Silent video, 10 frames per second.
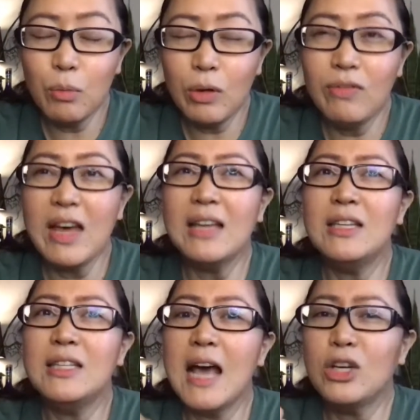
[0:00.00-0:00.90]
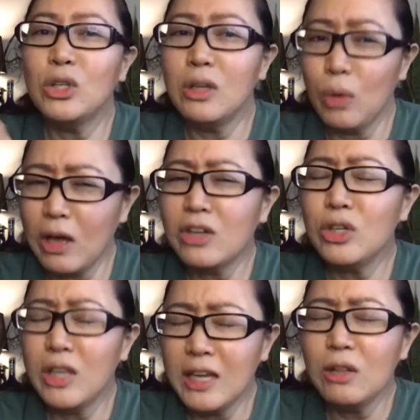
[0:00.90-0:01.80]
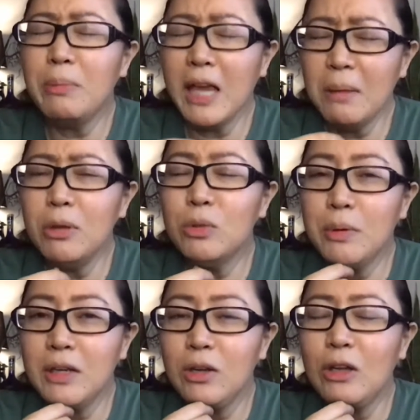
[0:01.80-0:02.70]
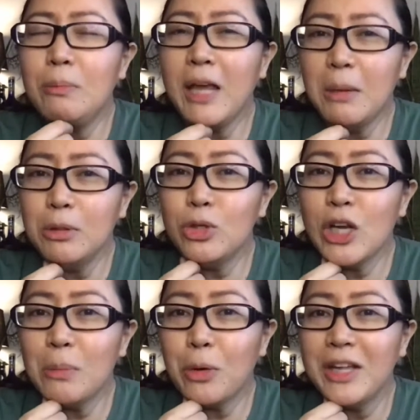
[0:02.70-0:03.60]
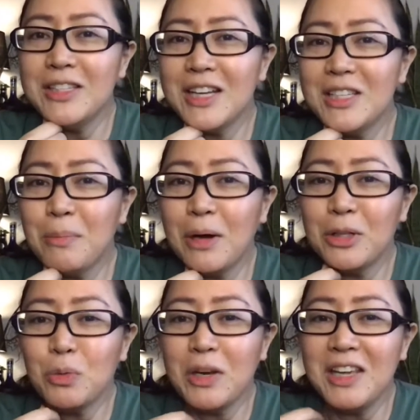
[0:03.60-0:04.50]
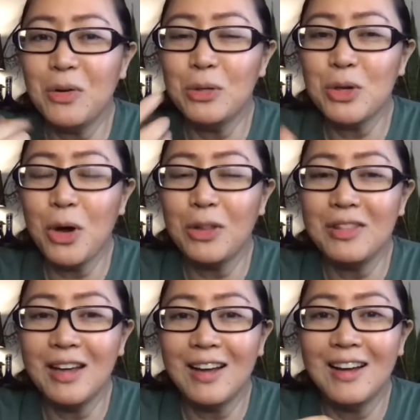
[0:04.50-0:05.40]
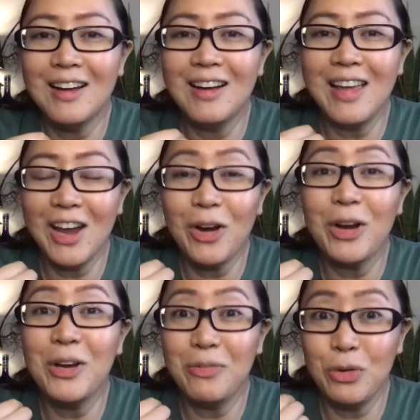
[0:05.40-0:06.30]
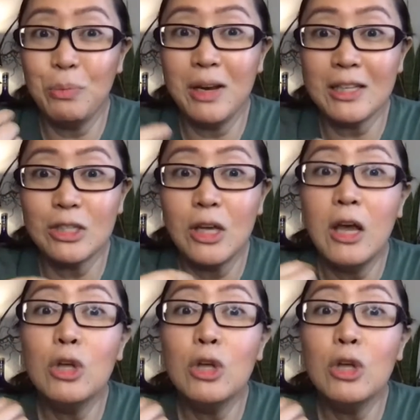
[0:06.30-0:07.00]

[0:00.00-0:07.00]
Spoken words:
He's actually he'll be able to share more insights about it when he goes on air in a few minutes.